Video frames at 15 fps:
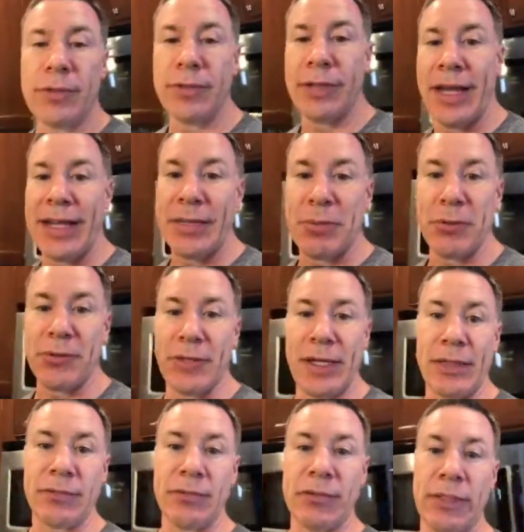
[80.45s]

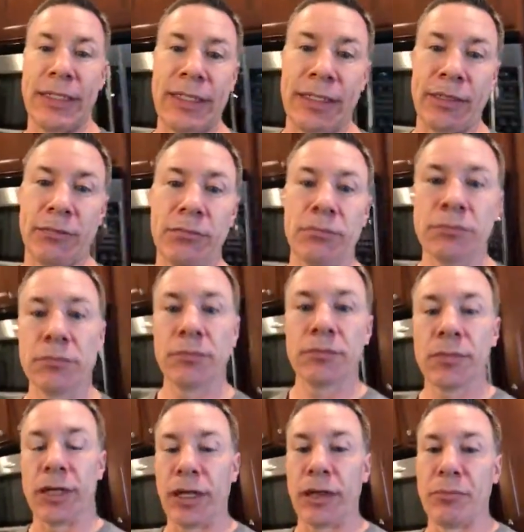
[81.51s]
90% lean
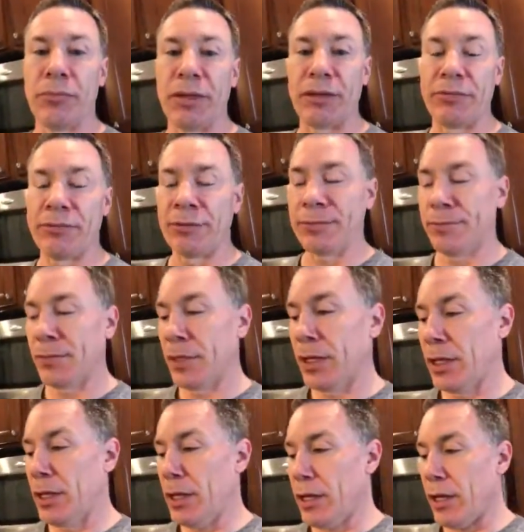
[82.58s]
beef.
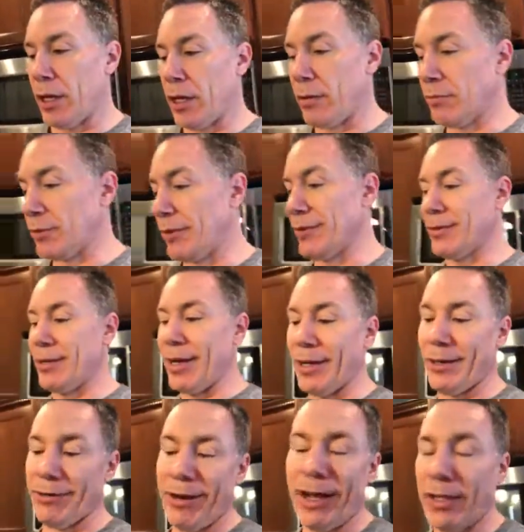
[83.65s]
So it's
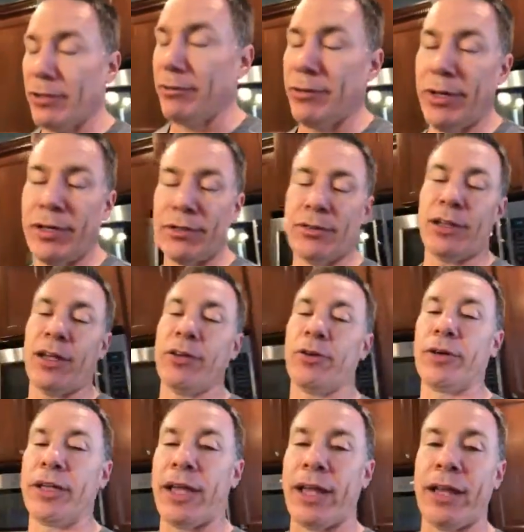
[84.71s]
not grass-fed, it's not
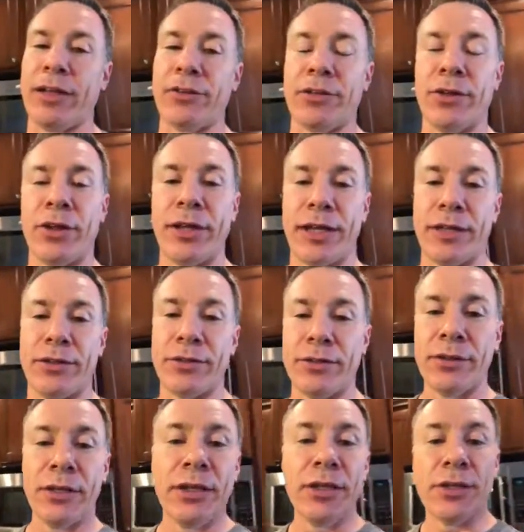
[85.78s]
organics, and all that
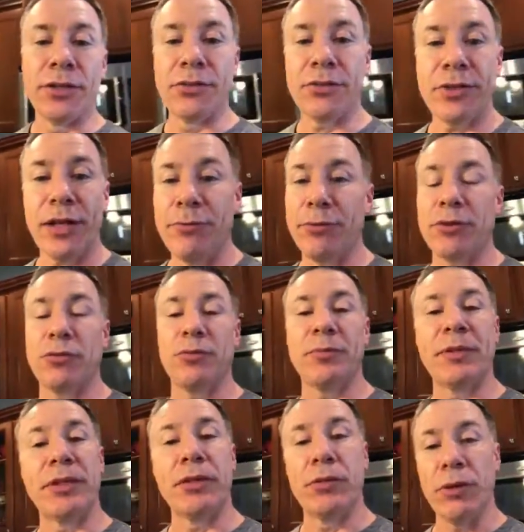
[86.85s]
good stuff, which would
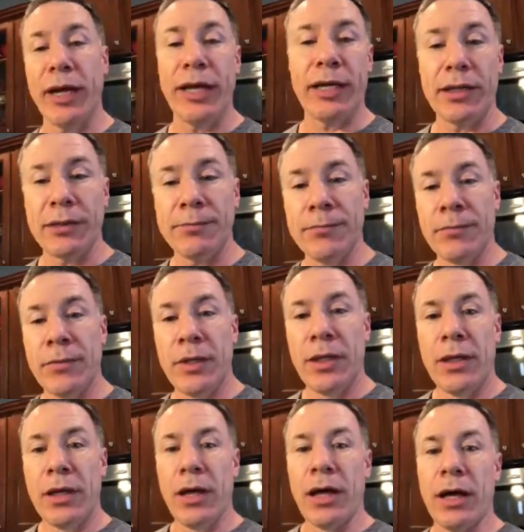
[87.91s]
be great.
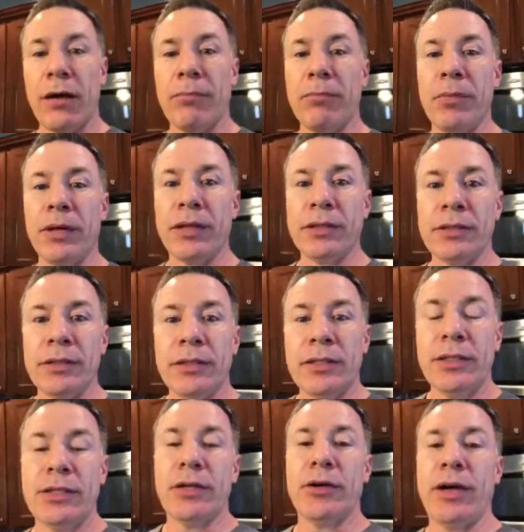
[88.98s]
But
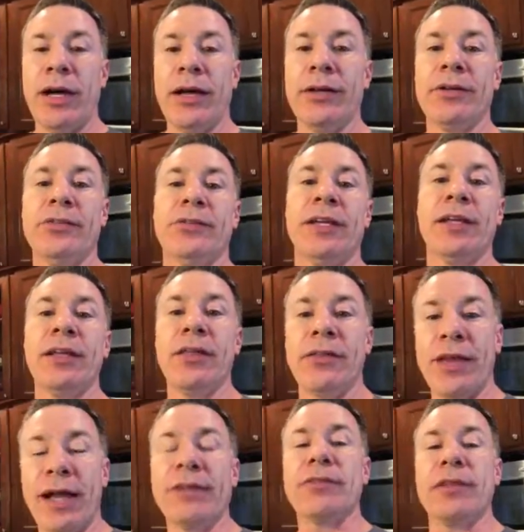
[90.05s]
I understand
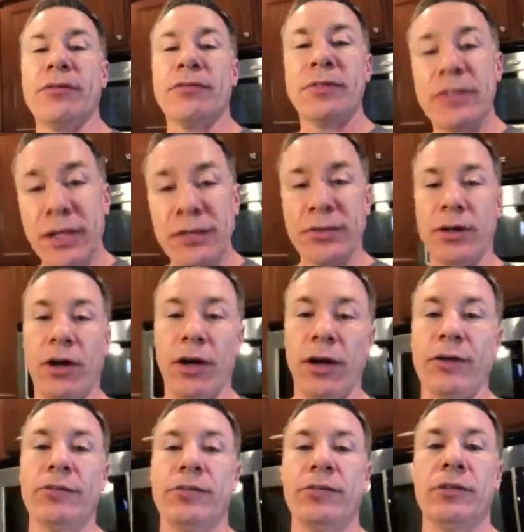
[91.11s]
that stuff does
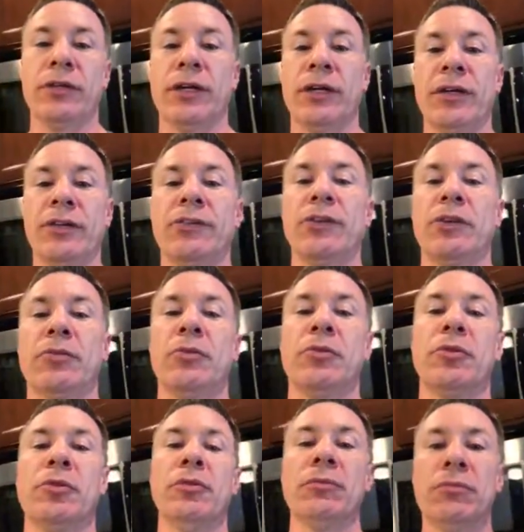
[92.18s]
cost a
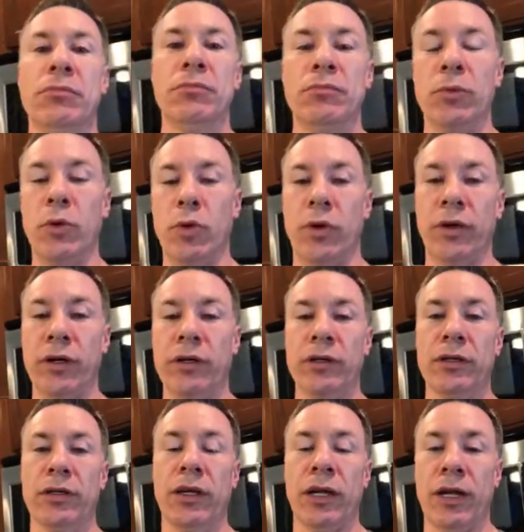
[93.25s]
considerable more
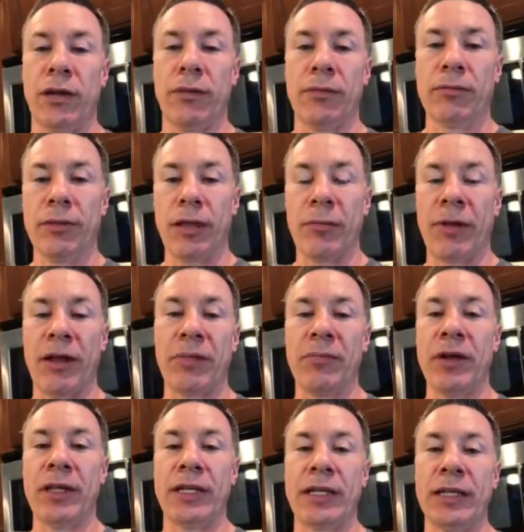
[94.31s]
amount of
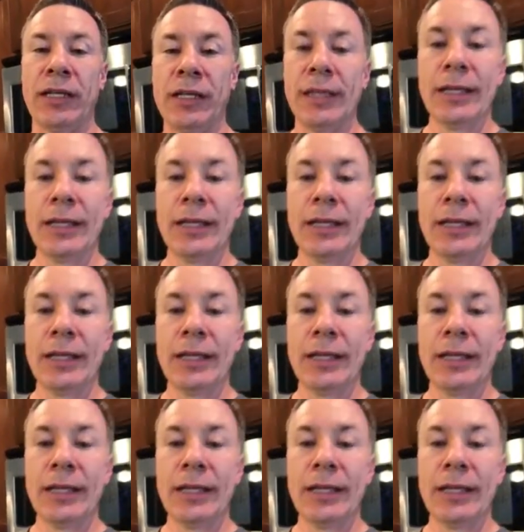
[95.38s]
money,